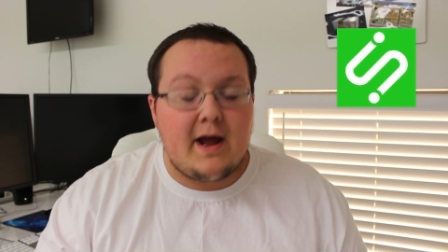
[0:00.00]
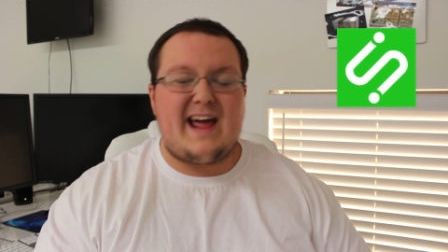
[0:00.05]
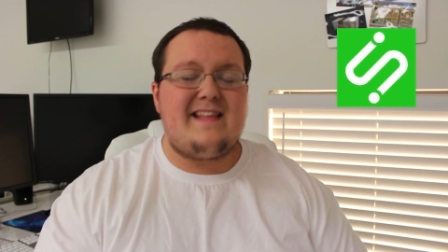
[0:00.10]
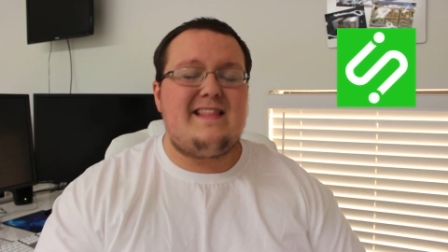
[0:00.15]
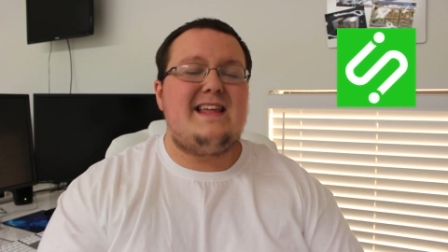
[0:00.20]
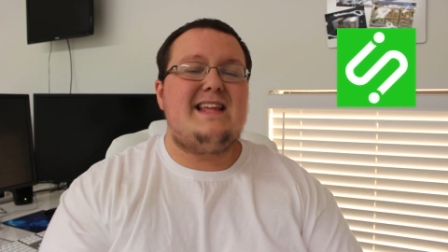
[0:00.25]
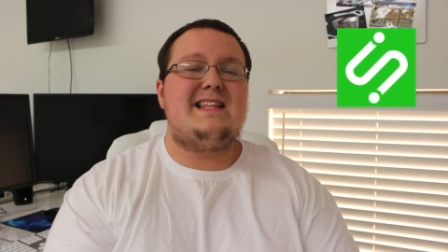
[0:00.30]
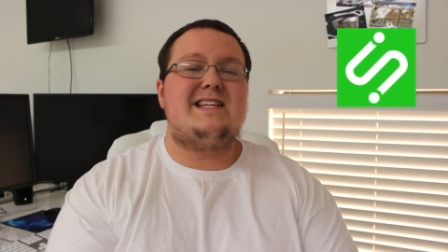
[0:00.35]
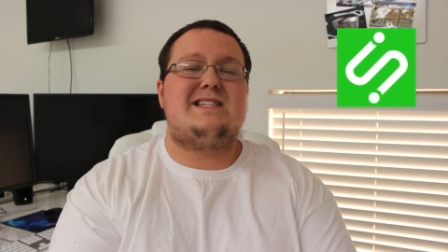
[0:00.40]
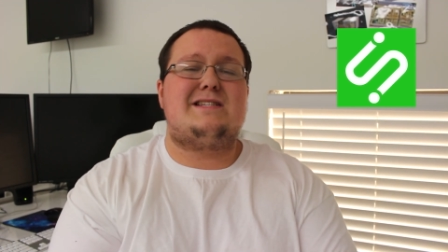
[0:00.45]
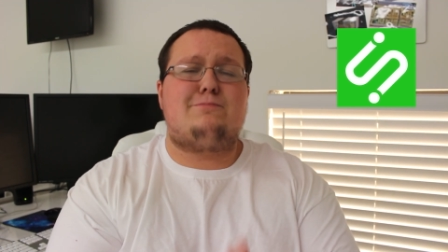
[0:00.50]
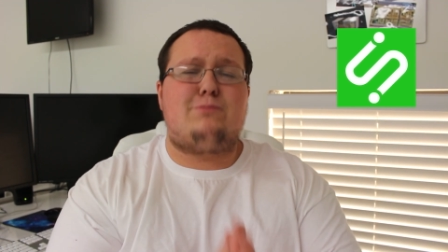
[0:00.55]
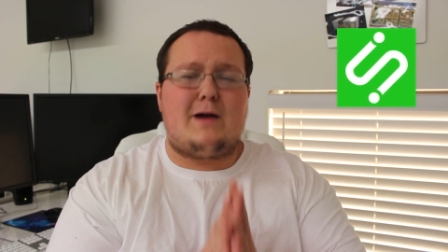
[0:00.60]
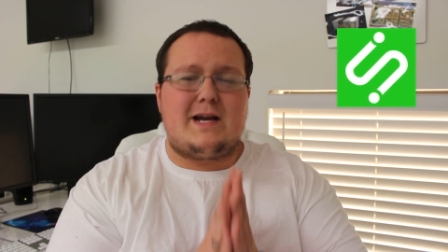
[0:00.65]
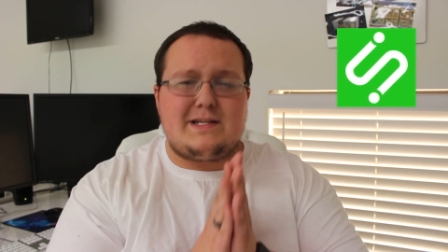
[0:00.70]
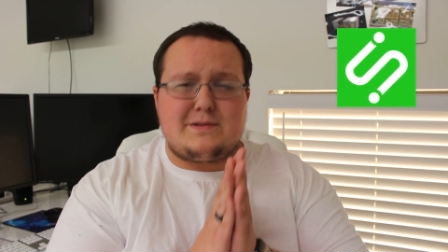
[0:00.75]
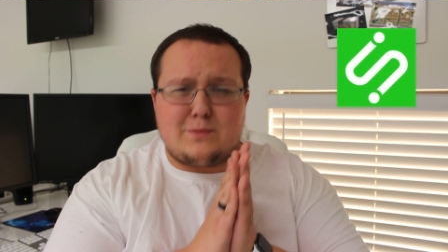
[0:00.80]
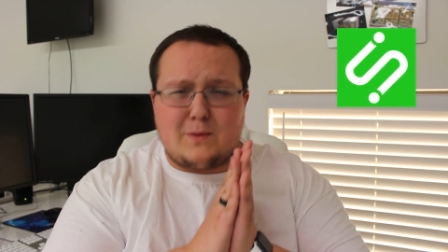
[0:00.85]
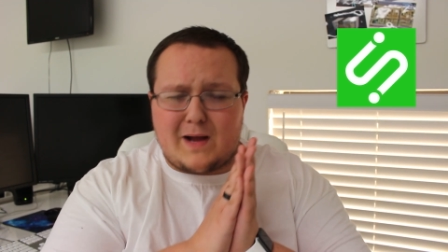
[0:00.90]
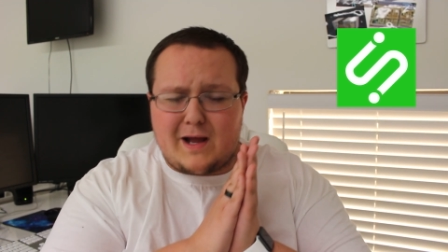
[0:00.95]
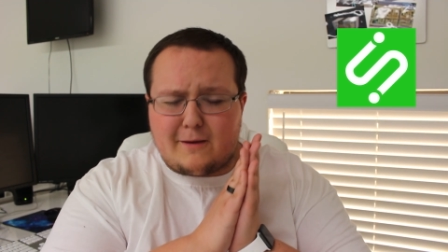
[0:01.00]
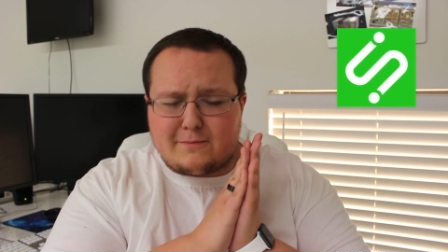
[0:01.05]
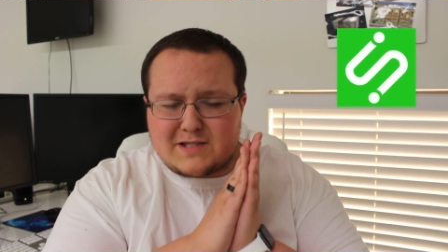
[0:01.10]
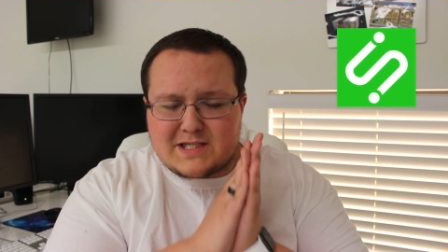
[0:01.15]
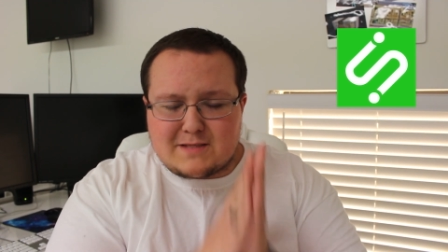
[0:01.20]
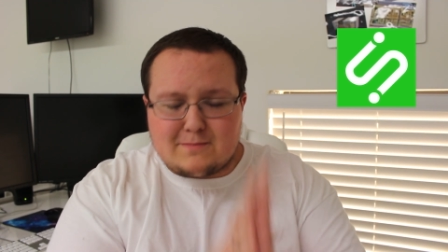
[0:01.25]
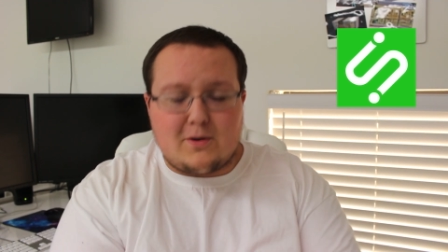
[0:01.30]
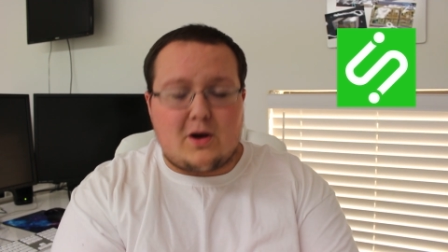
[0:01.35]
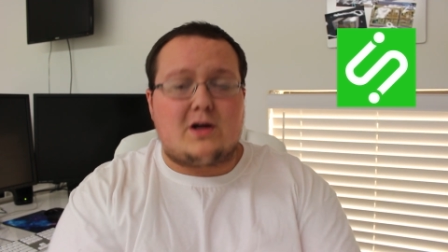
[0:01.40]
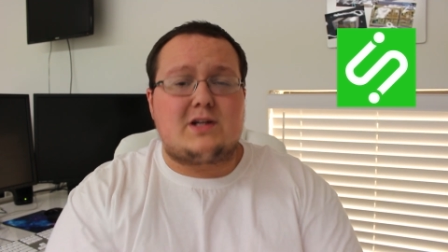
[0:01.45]
I think this place will help
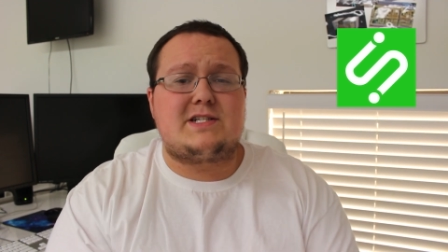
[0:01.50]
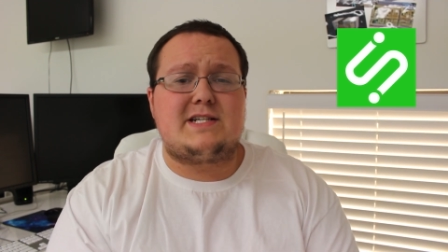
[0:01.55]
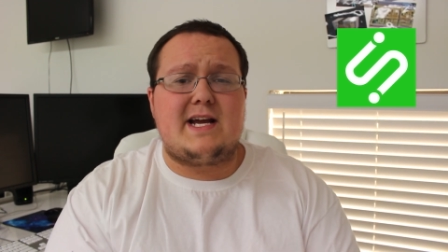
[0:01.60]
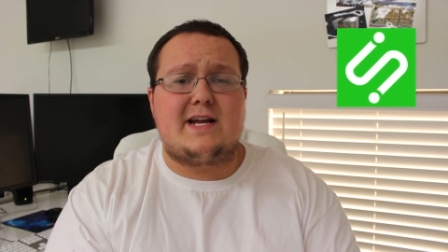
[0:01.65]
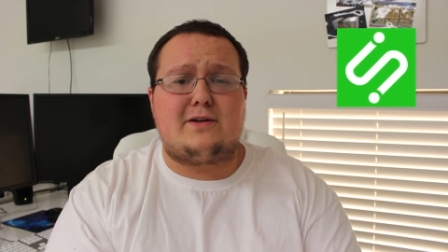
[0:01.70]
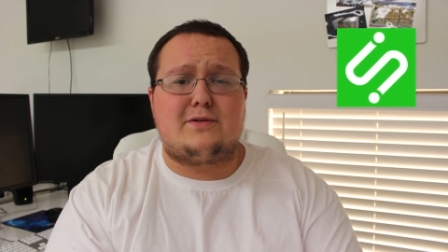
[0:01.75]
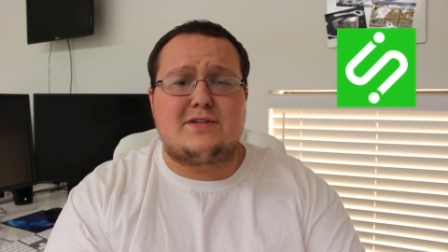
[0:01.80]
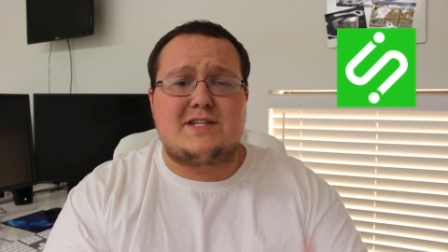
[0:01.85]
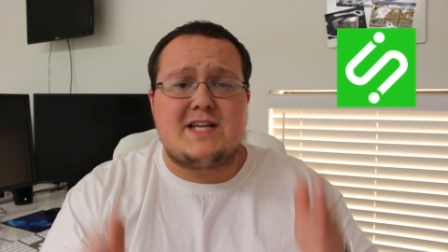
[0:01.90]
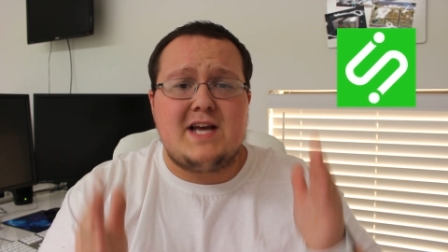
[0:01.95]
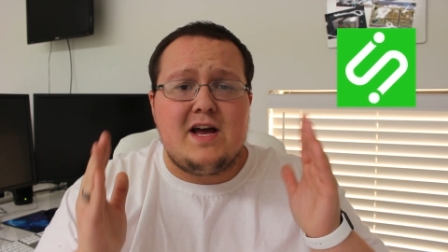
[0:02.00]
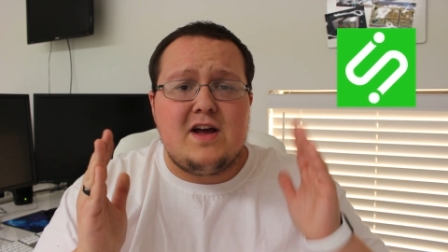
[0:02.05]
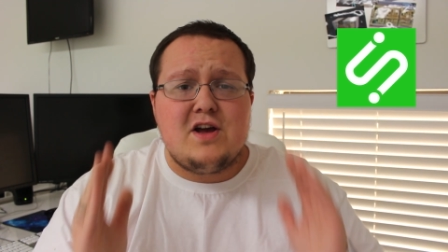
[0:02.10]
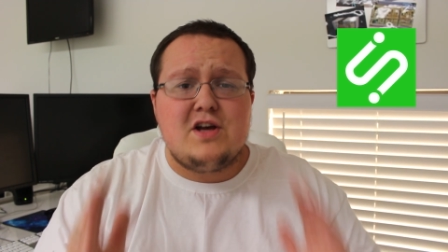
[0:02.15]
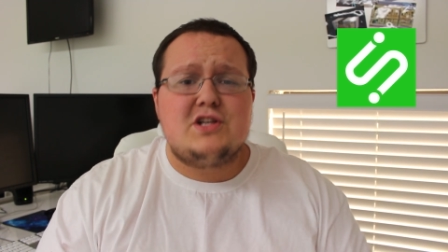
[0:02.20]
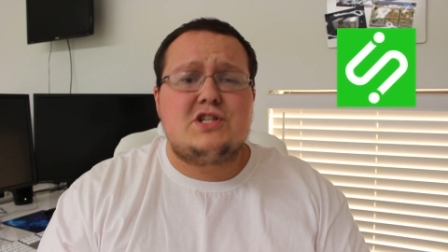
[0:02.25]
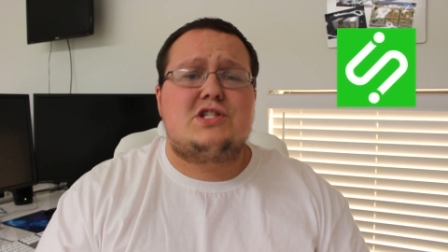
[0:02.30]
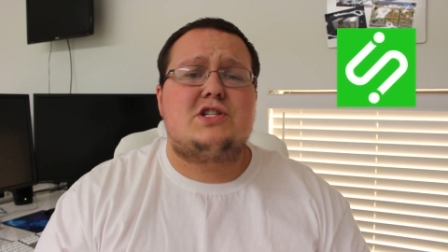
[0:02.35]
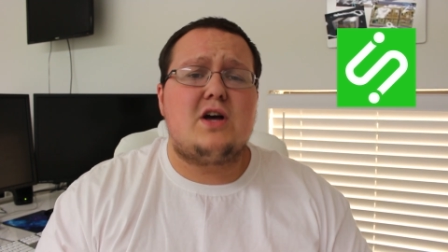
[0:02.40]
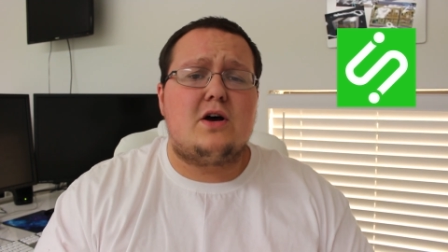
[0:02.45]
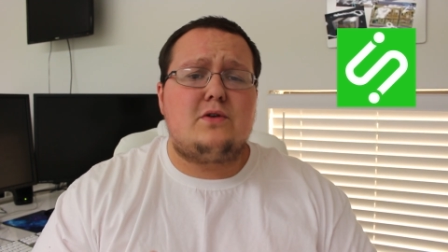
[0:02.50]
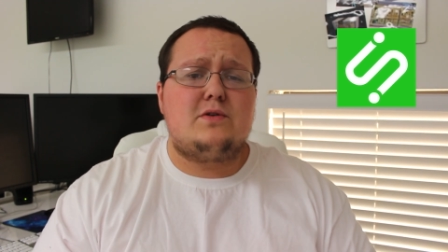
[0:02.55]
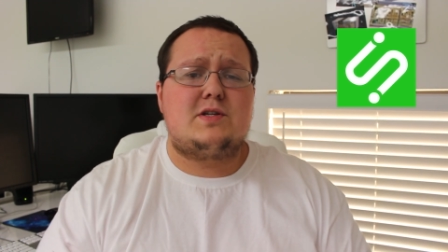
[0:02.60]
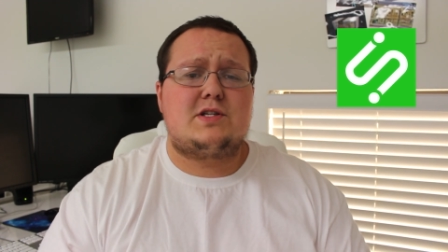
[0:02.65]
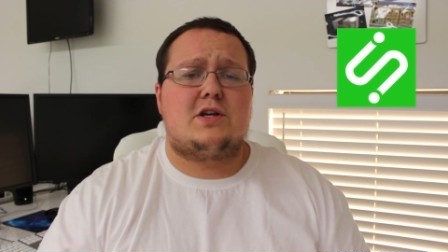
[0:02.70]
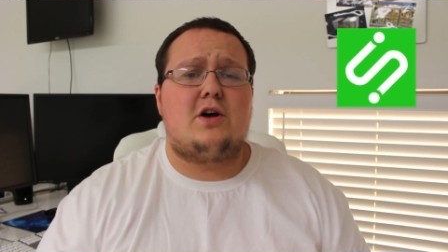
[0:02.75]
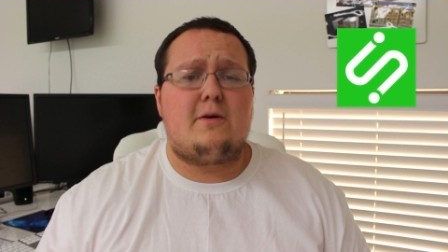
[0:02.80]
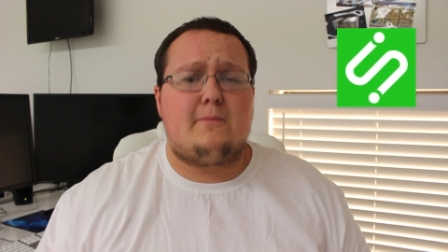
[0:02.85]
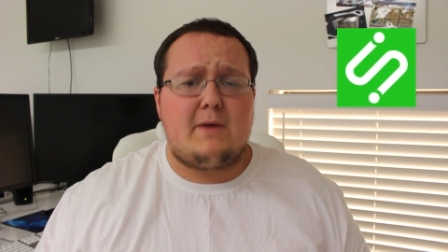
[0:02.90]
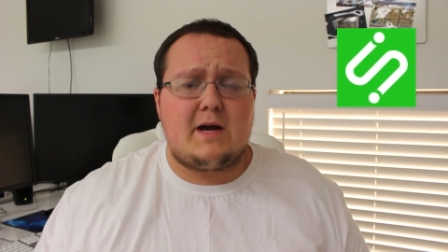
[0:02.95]
small channels so,
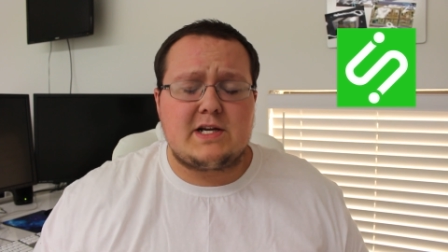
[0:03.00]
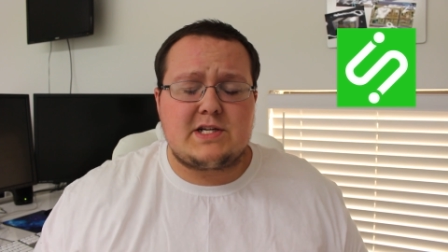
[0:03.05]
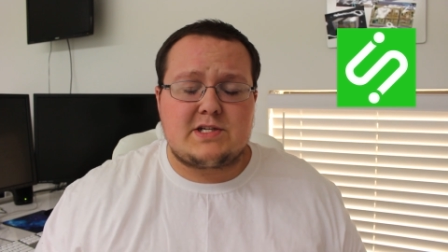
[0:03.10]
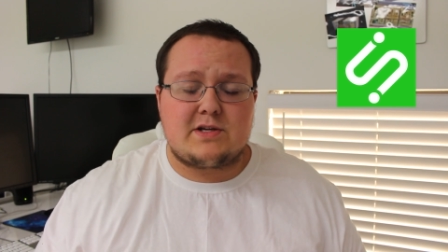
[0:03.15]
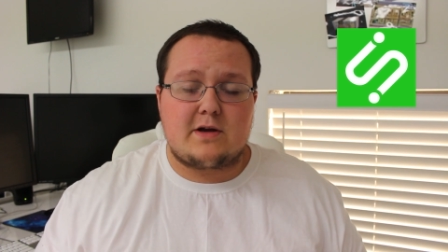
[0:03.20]
so much.